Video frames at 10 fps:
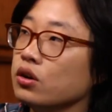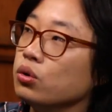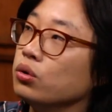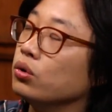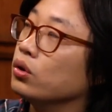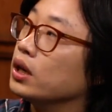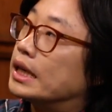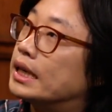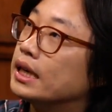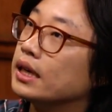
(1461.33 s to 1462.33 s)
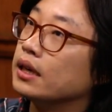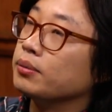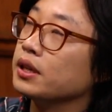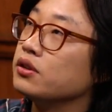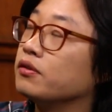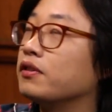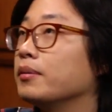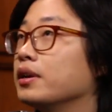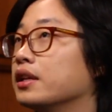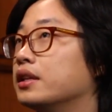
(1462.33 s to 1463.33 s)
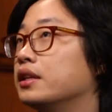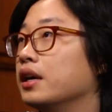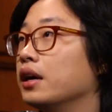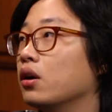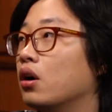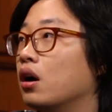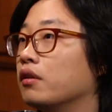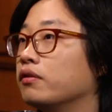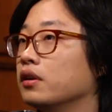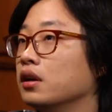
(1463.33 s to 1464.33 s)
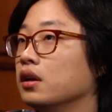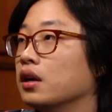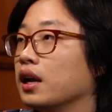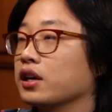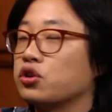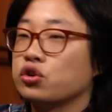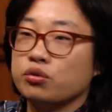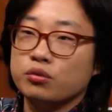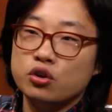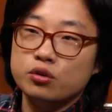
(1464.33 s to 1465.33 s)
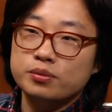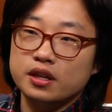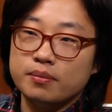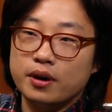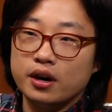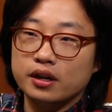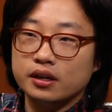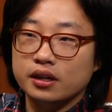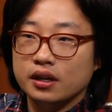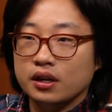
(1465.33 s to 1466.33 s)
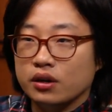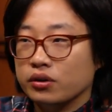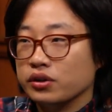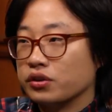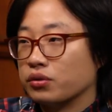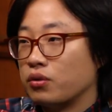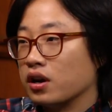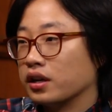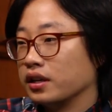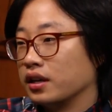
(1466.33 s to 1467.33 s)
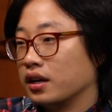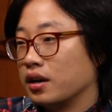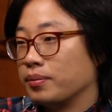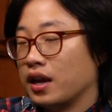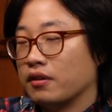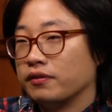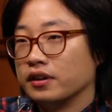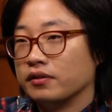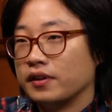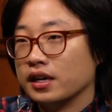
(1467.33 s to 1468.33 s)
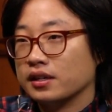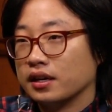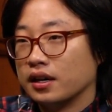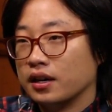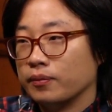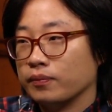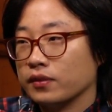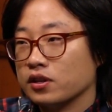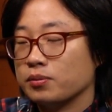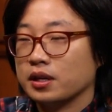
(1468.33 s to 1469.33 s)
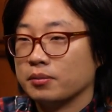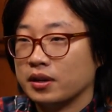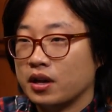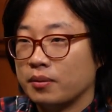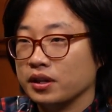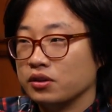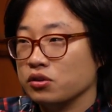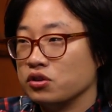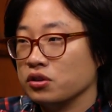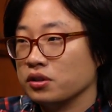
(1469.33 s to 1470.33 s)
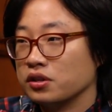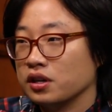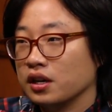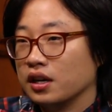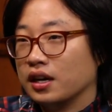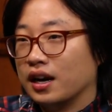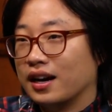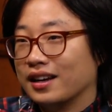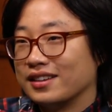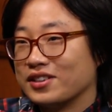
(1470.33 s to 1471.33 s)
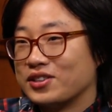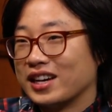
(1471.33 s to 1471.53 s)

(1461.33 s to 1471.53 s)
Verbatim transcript: Oh, uh, place you find me on a day off. I like shooting hoops in the park or just walking uh, up and down Fairfax. Um, speaking about not being too Jewish, uh, just